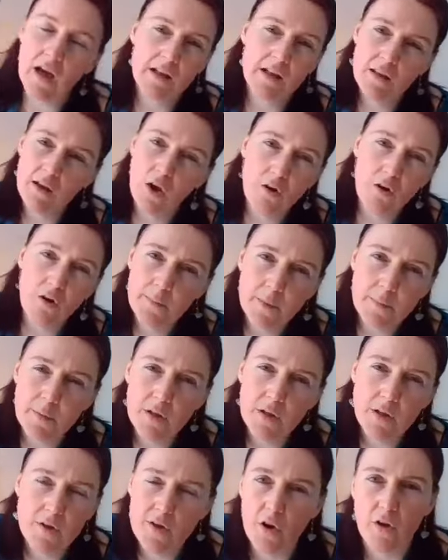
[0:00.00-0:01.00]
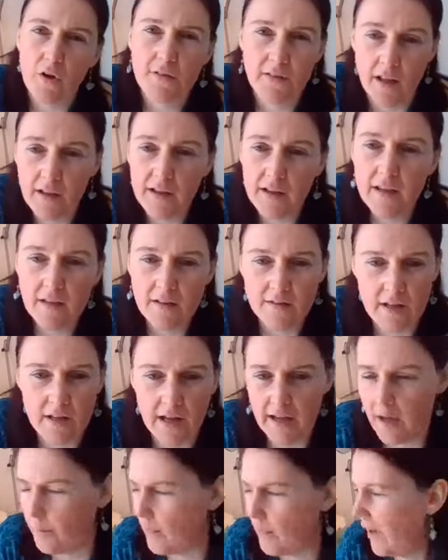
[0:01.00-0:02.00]
A lot of people are not as lucky as
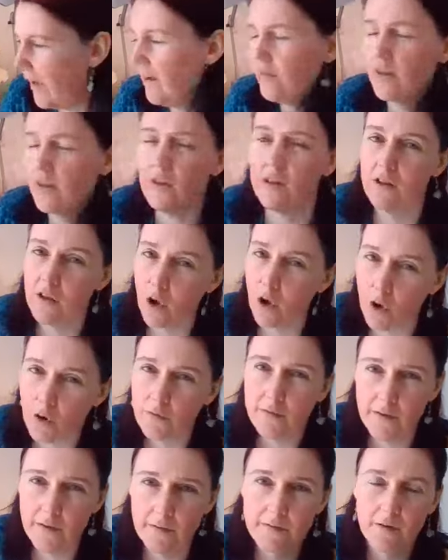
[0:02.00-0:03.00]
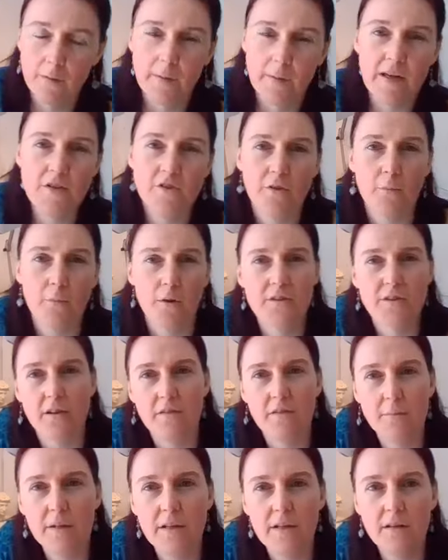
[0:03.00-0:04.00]
I am. I have a lot of information which
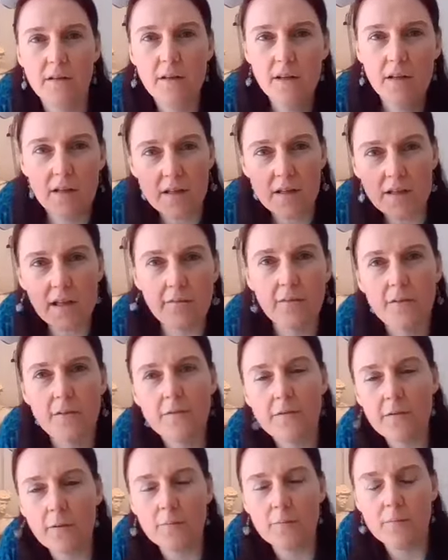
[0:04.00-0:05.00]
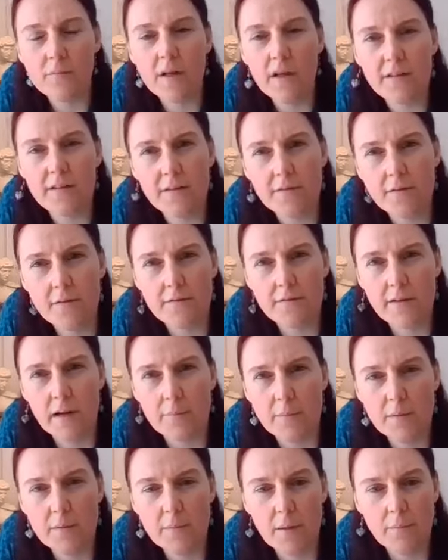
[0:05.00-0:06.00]
I've been given from different
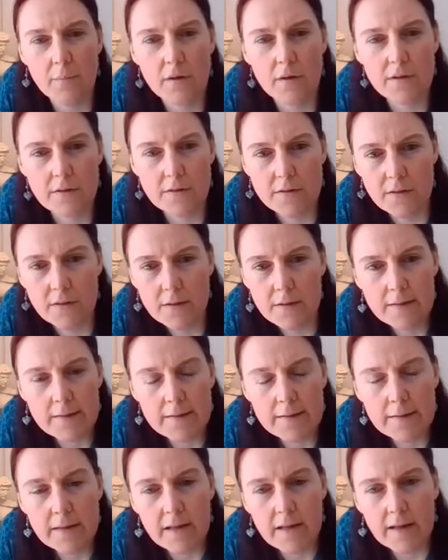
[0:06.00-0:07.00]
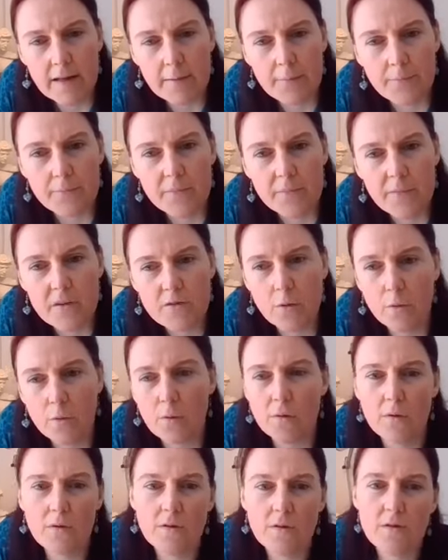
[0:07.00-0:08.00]
family members.
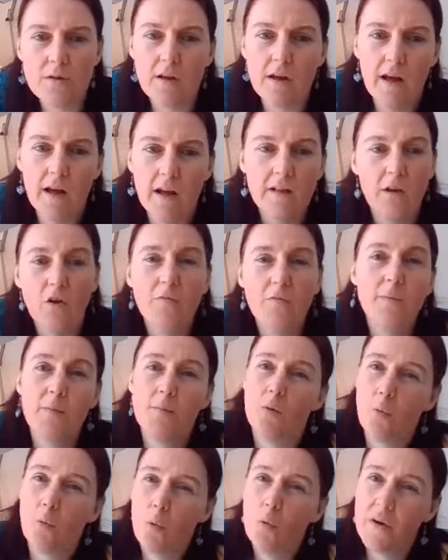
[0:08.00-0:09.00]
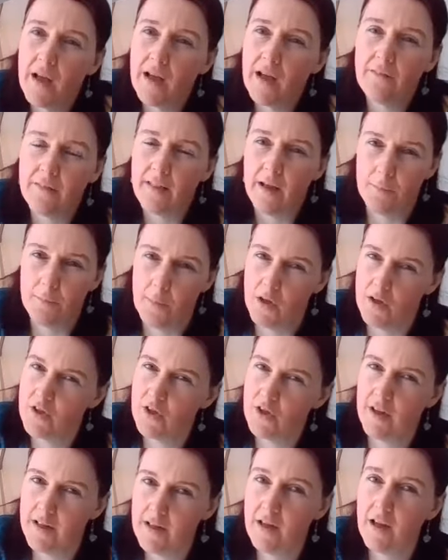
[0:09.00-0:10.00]
So a lot of people won't have that
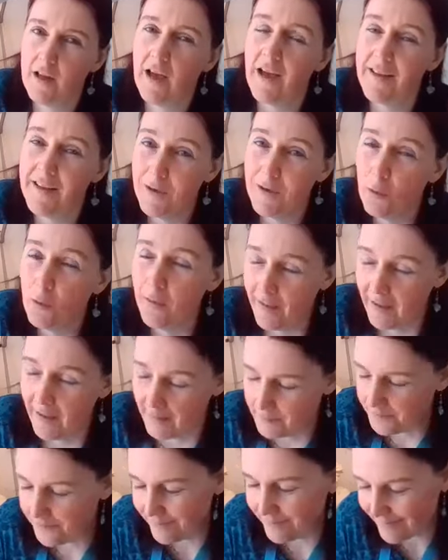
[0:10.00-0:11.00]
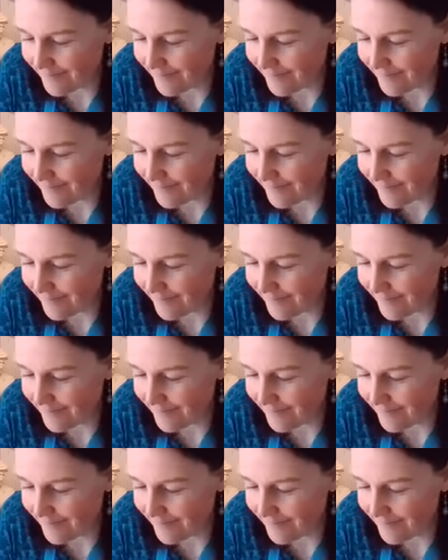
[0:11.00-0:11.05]
much, and I know that.